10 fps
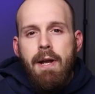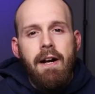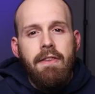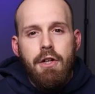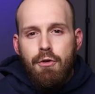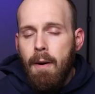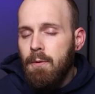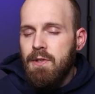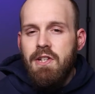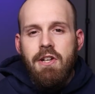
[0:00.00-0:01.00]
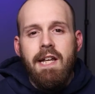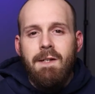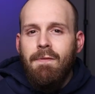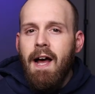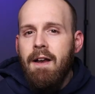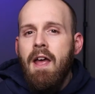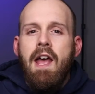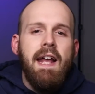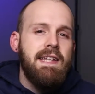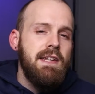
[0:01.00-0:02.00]
hear the trebles just fine.
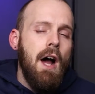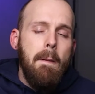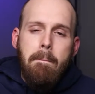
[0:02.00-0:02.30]
It's not